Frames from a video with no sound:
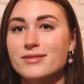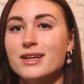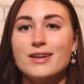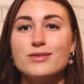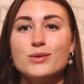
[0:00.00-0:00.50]

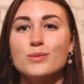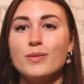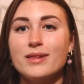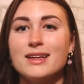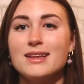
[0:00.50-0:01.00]
If you
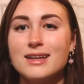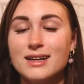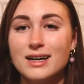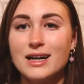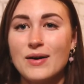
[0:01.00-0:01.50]
completely
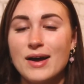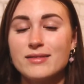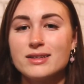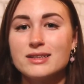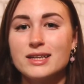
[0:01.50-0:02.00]
cut out
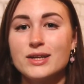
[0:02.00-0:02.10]
everything,